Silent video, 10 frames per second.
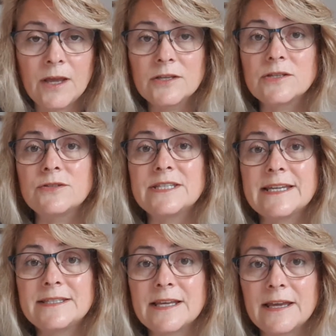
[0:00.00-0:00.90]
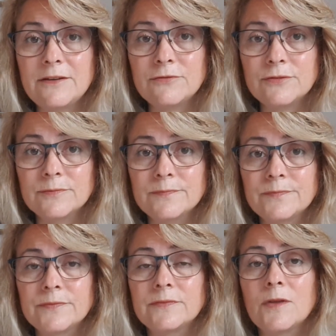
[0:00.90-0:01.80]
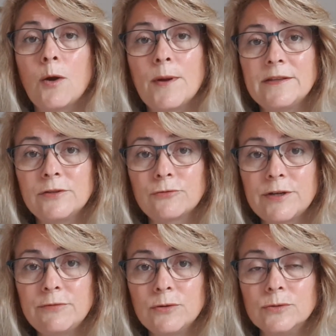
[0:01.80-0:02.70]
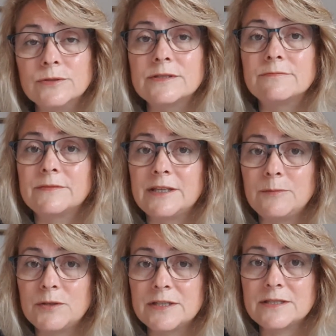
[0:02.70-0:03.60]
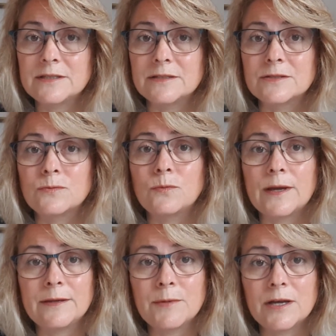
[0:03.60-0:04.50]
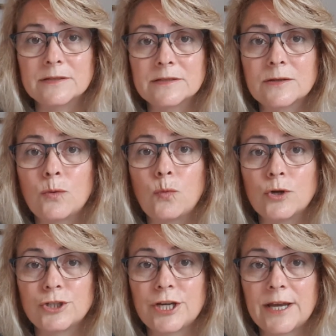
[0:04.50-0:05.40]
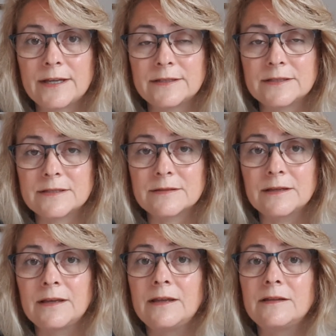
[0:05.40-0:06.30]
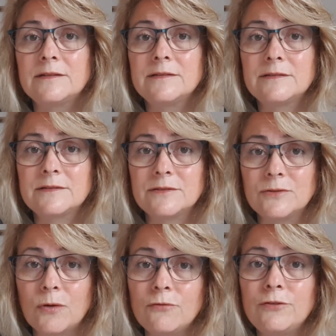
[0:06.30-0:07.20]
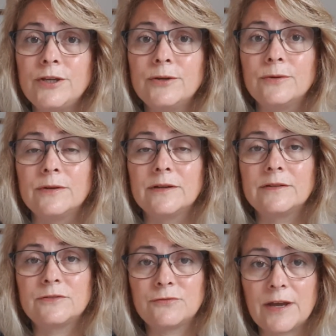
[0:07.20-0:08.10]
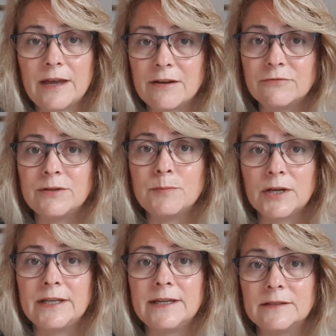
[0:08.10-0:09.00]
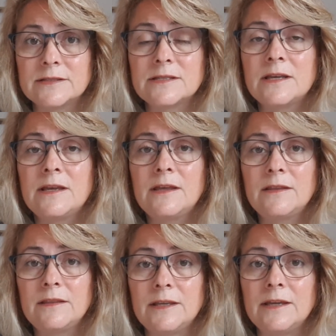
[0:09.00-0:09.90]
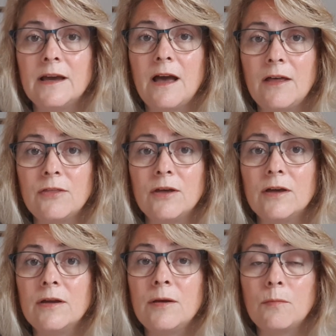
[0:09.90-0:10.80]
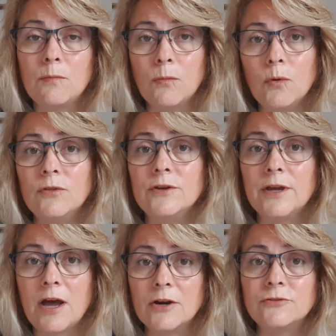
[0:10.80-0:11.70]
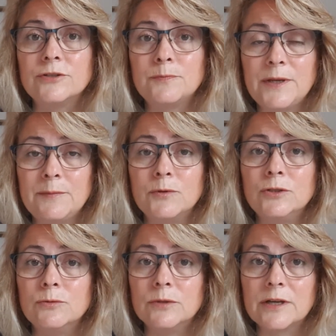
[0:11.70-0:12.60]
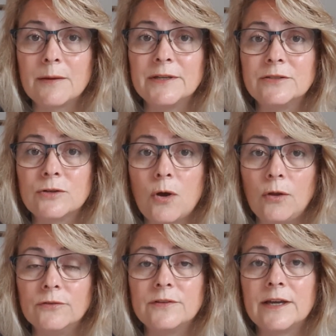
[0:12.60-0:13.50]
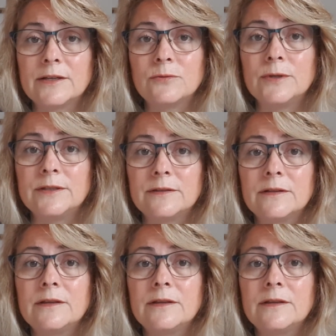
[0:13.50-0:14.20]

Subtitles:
So stay safe, obey the 3 rules, keep your distance, wear your mask, wash your hands. It's not for you, it's for everybody else. The other more than 100 people you will come into contact with